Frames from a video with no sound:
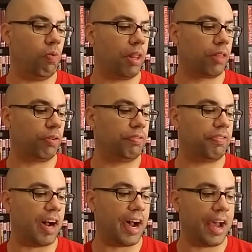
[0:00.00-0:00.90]
1 through
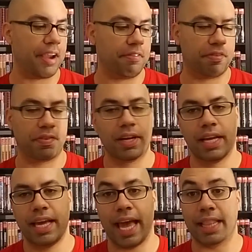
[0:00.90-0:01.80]
5,
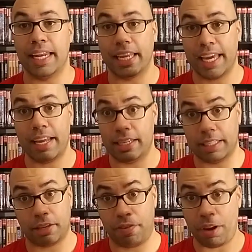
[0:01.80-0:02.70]
and then again,
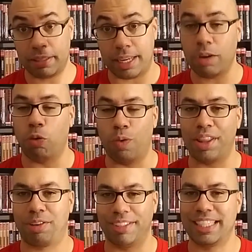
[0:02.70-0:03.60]
it's confusing,
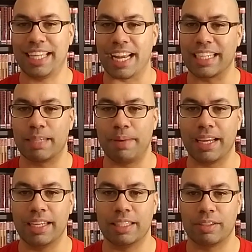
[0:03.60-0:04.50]
1 through 6,
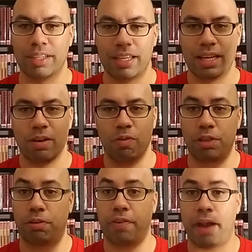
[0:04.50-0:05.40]
because 1
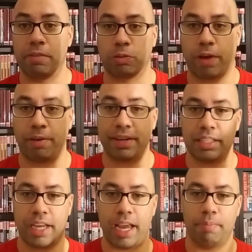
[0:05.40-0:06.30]
through 5 was right around
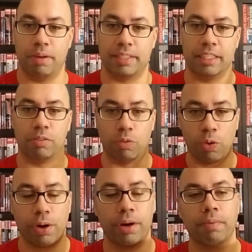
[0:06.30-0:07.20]
the time of Civil
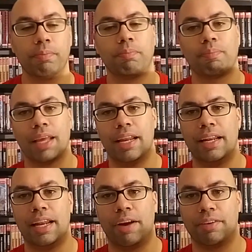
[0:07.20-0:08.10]
War,
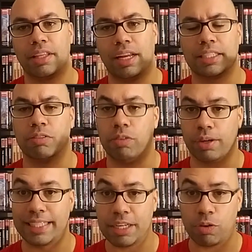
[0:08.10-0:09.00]
and then everything, not Civil
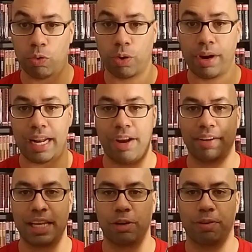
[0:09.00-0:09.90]
War, Secret War, and then
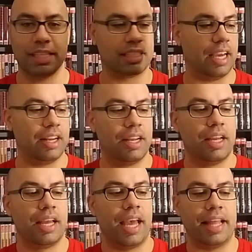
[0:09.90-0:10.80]
everything reset,
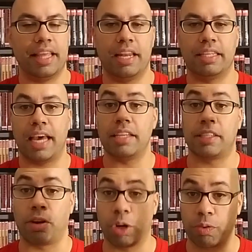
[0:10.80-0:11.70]
and then it's had to
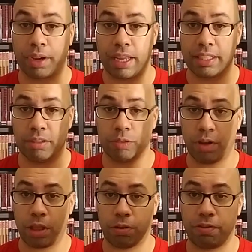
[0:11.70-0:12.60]
start over again. So it's
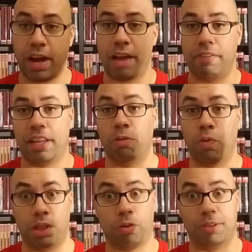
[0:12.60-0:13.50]
1 through 5, and then
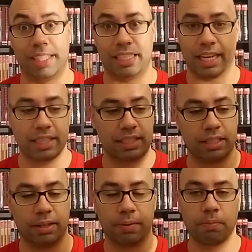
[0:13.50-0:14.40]
1 through 6.
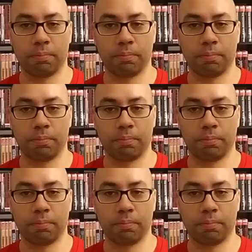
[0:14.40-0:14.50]
So